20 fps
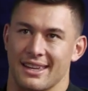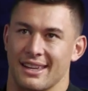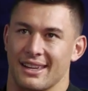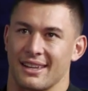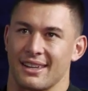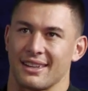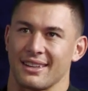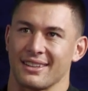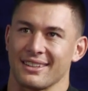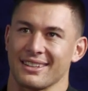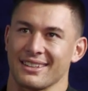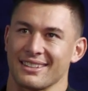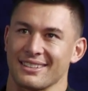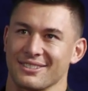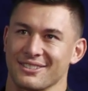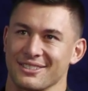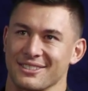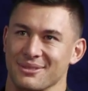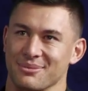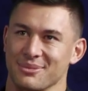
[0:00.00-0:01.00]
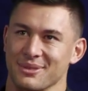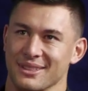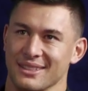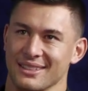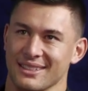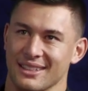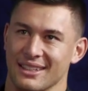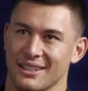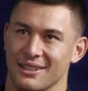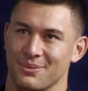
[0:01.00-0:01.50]
yeah, yeah, there was a
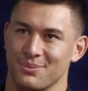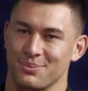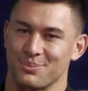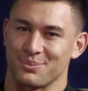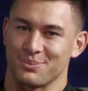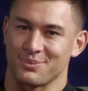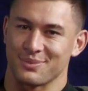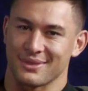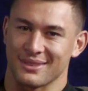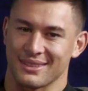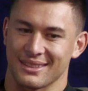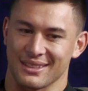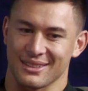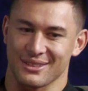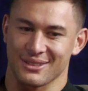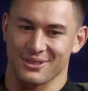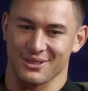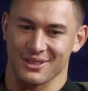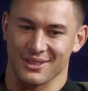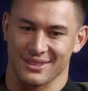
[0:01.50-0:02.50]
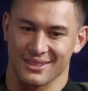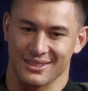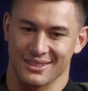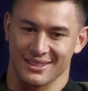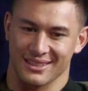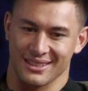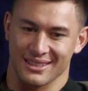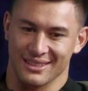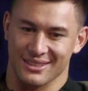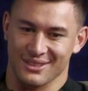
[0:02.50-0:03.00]
bit. Um, there's
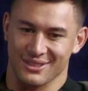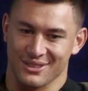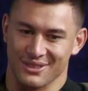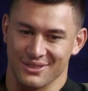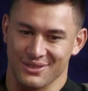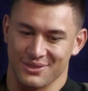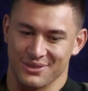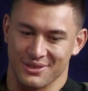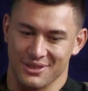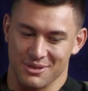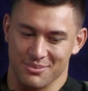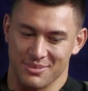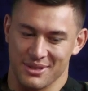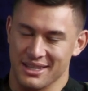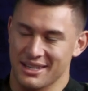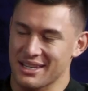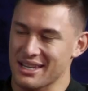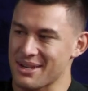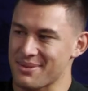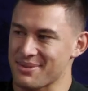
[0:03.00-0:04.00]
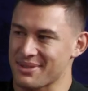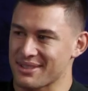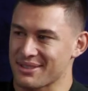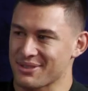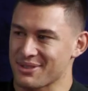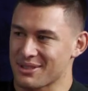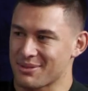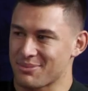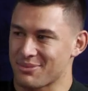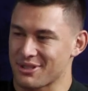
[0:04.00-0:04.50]
always yeah, sort of those big games.
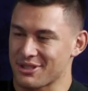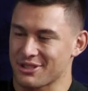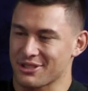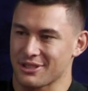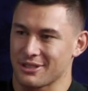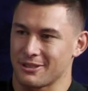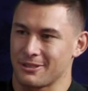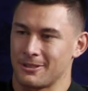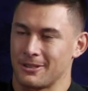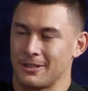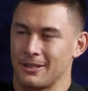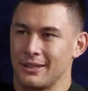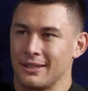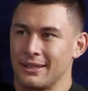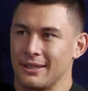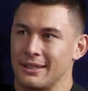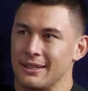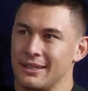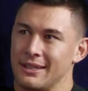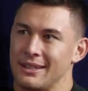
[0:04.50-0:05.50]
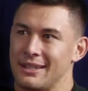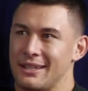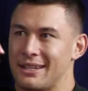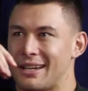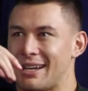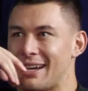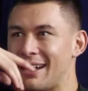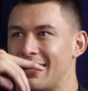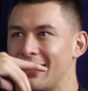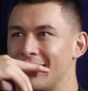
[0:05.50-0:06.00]
There's always pressure.
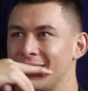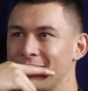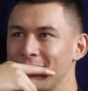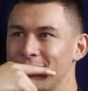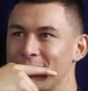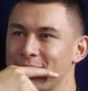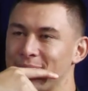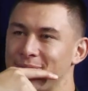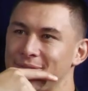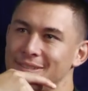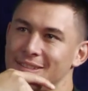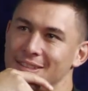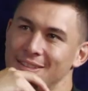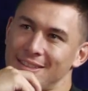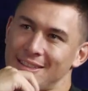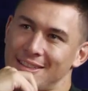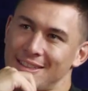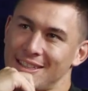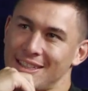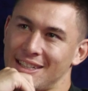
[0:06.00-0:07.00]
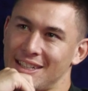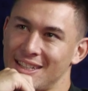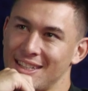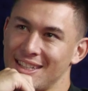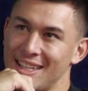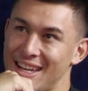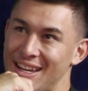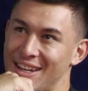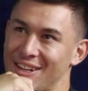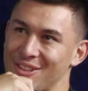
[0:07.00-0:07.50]
Um,
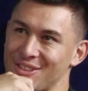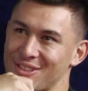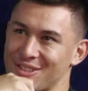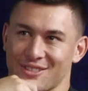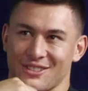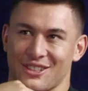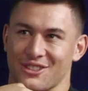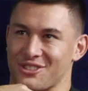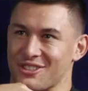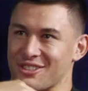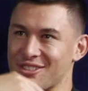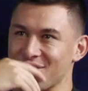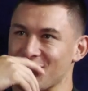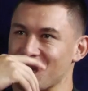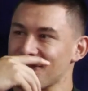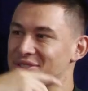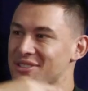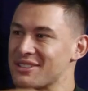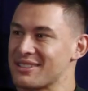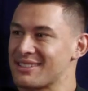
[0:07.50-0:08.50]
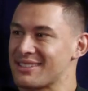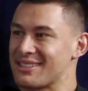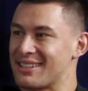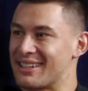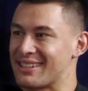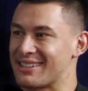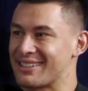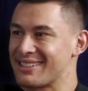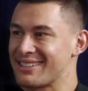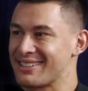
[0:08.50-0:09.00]
yeah, I was I was just
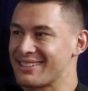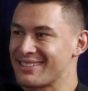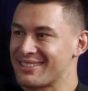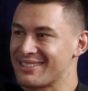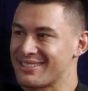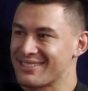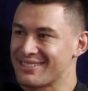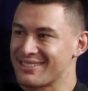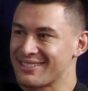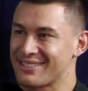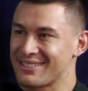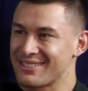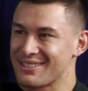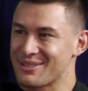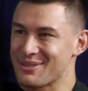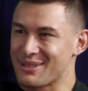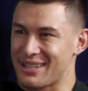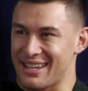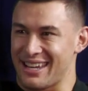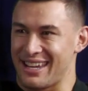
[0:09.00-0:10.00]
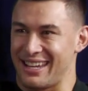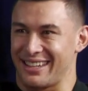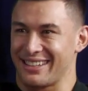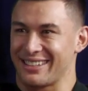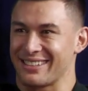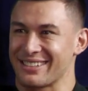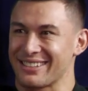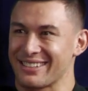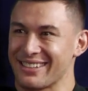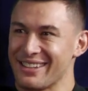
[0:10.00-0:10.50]
nervous, like nervous.
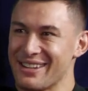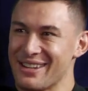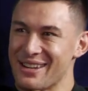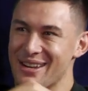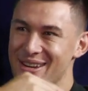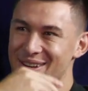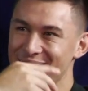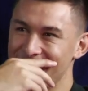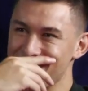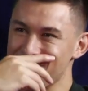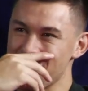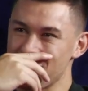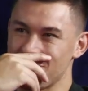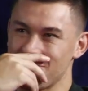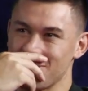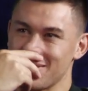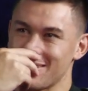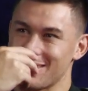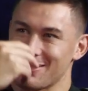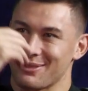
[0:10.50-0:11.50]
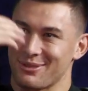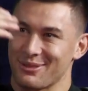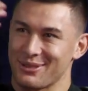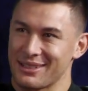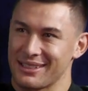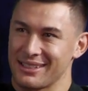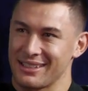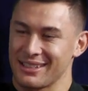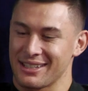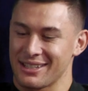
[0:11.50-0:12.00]
Yeah, I remember we
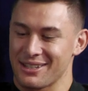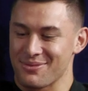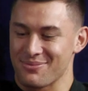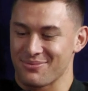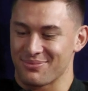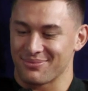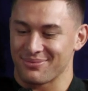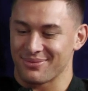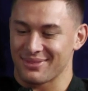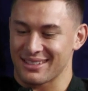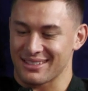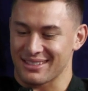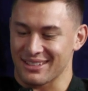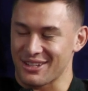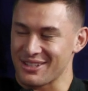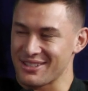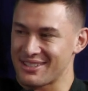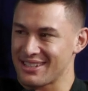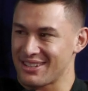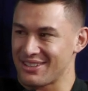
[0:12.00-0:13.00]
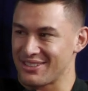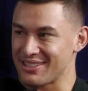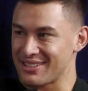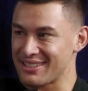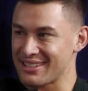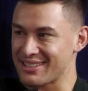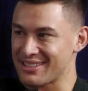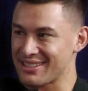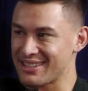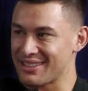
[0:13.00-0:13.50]
we um, there's a hotel
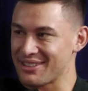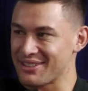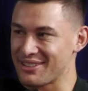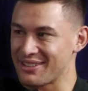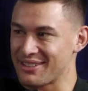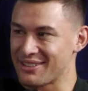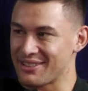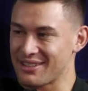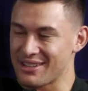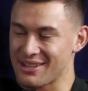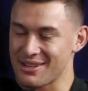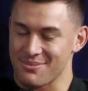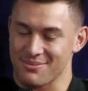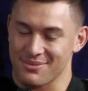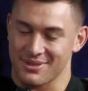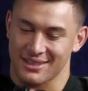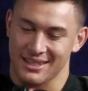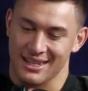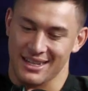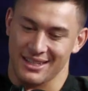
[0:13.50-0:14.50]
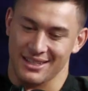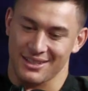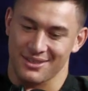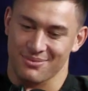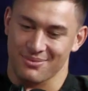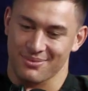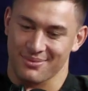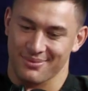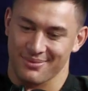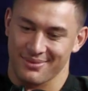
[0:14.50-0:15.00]
just outside the um,
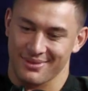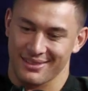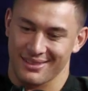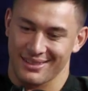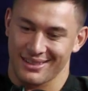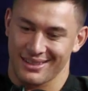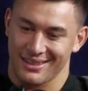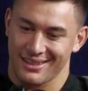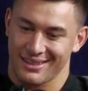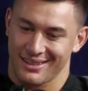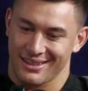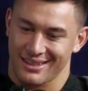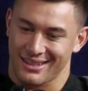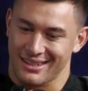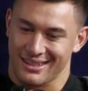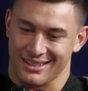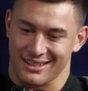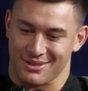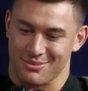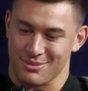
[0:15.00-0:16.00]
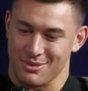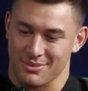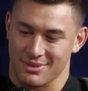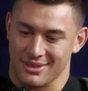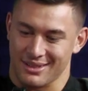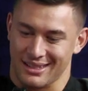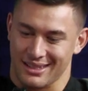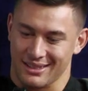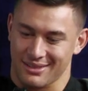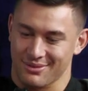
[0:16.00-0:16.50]
stadium. And I just
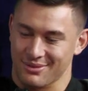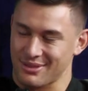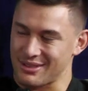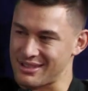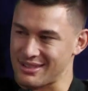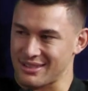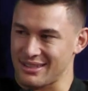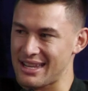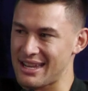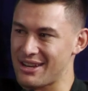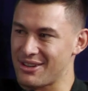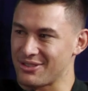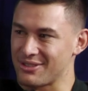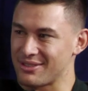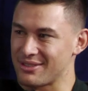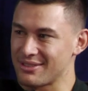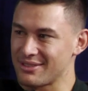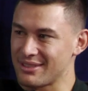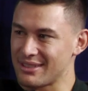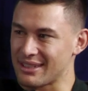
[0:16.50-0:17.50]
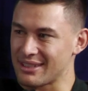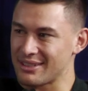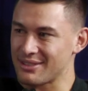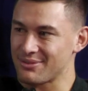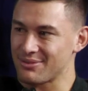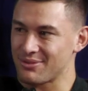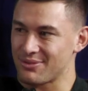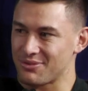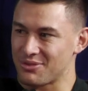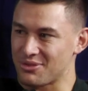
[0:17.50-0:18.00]
remember like it was loud
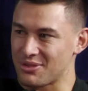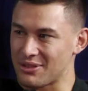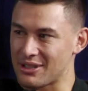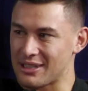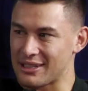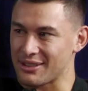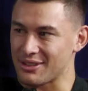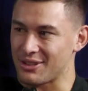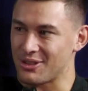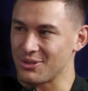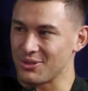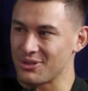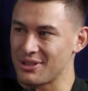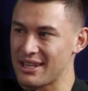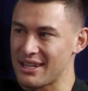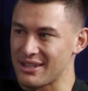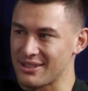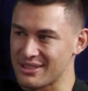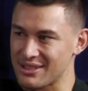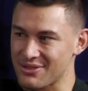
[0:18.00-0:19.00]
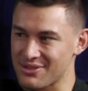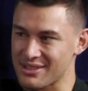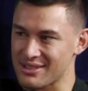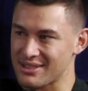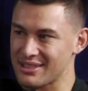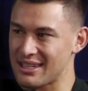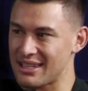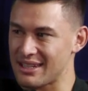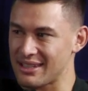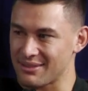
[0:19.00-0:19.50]
like throughout the whole day because
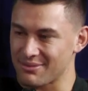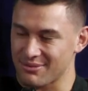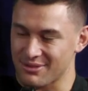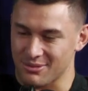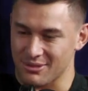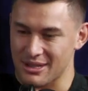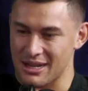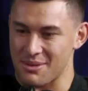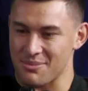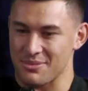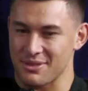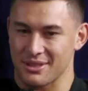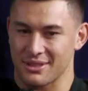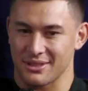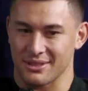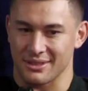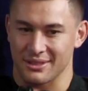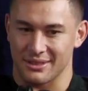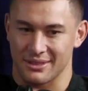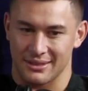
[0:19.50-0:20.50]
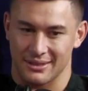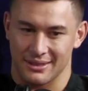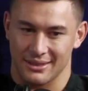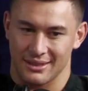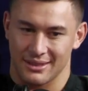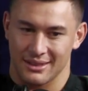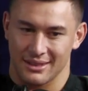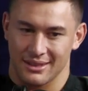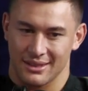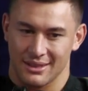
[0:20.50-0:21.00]
everyone's starting to yeah. come in and
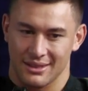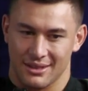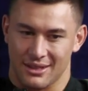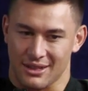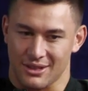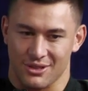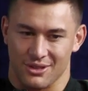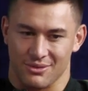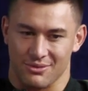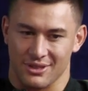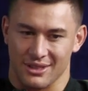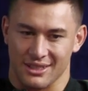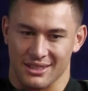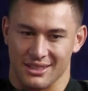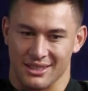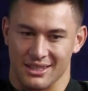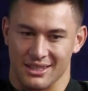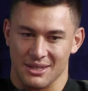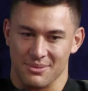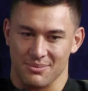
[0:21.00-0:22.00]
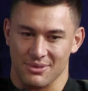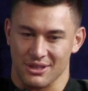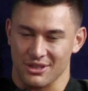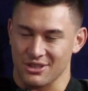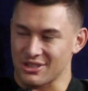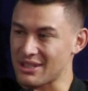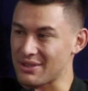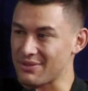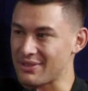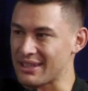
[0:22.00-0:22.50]
I couldn't sleep.
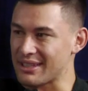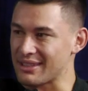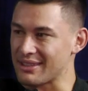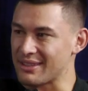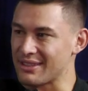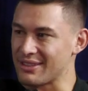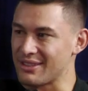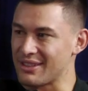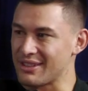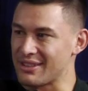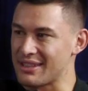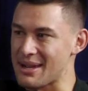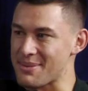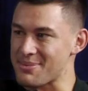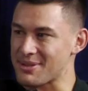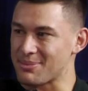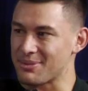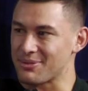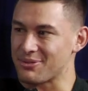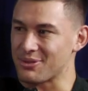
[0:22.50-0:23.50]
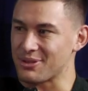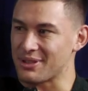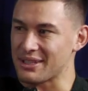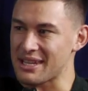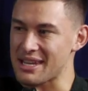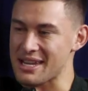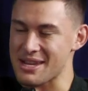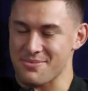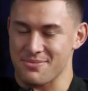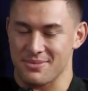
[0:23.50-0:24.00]
I usually have like you know naps before yep.
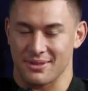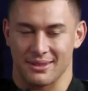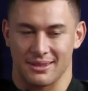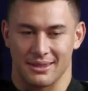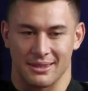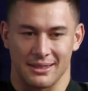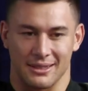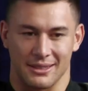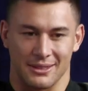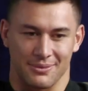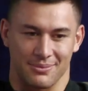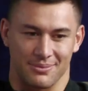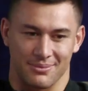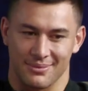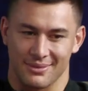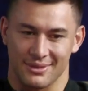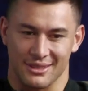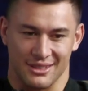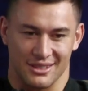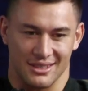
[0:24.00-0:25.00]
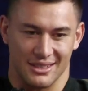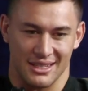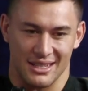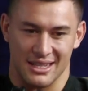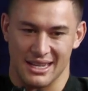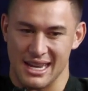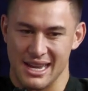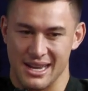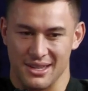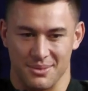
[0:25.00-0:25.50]
the game and um, just
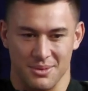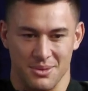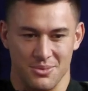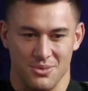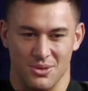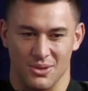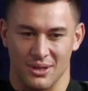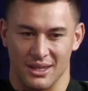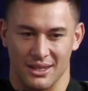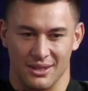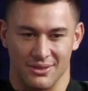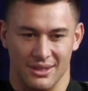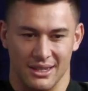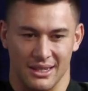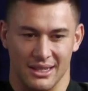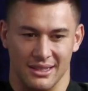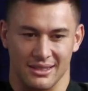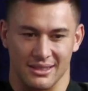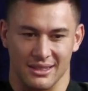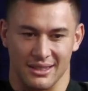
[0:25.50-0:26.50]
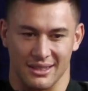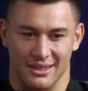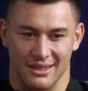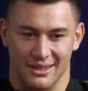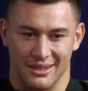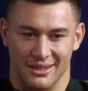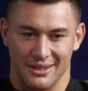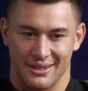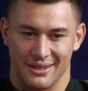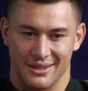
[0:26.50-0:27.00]
see heaps people getting ready. So
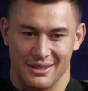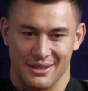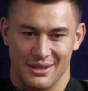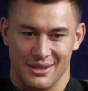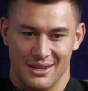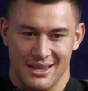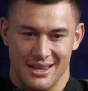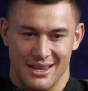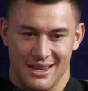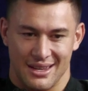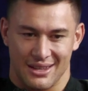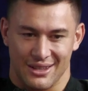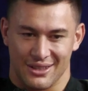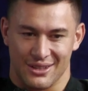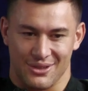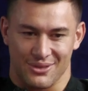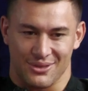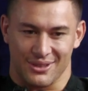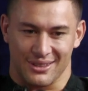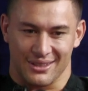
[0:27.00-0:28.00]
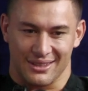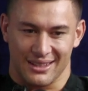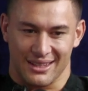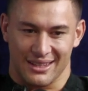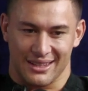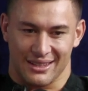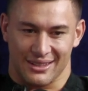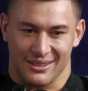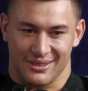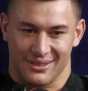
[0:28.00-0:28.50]
you know, it was
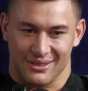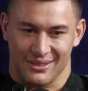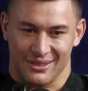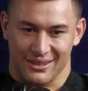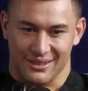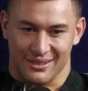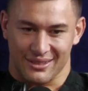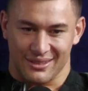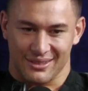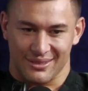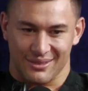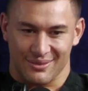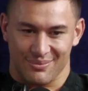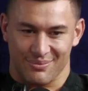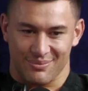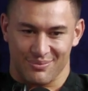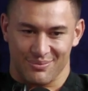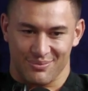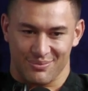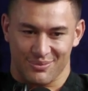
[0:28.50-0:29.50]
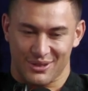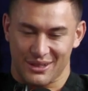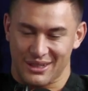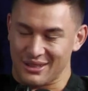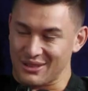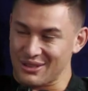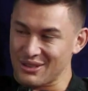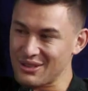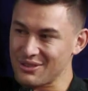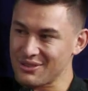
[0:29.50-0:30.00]
yeah, it's it's
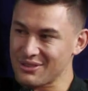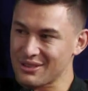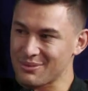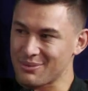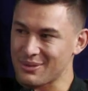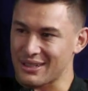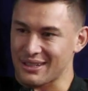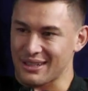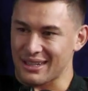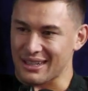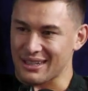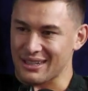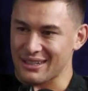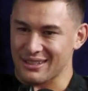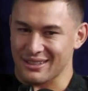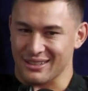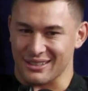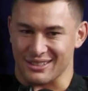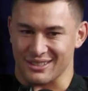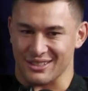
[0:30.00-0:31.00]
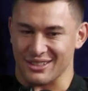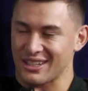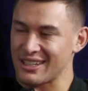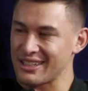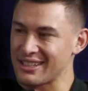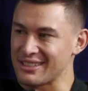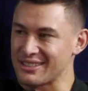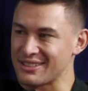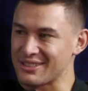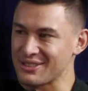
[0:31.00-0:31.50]
pretty nervous but like
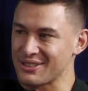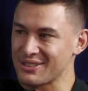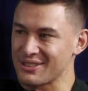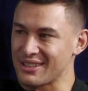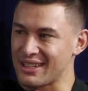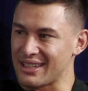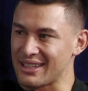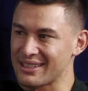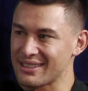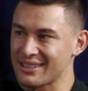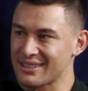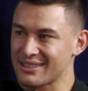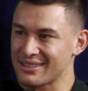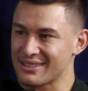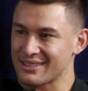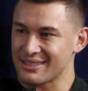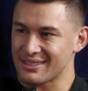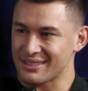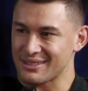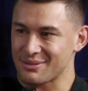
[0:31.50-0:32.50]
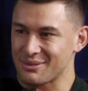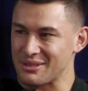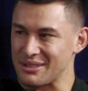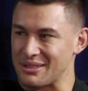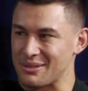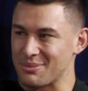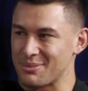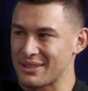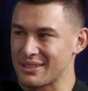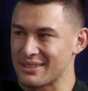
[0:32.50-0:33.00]
exciting too. Like yeah. it's,
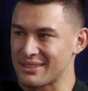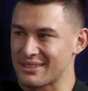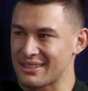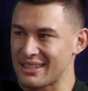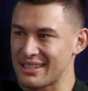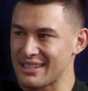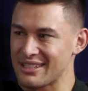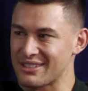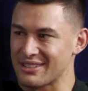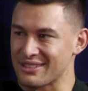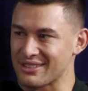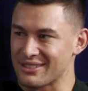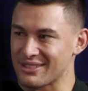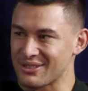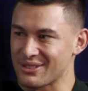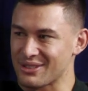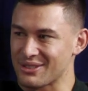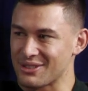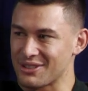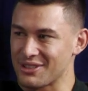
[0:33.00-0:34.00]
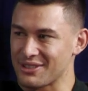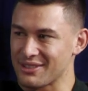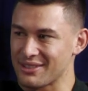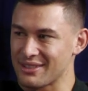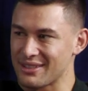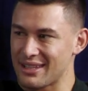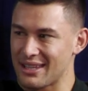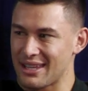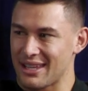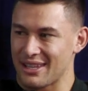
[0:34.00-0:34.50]
it's the biggest stage and sort of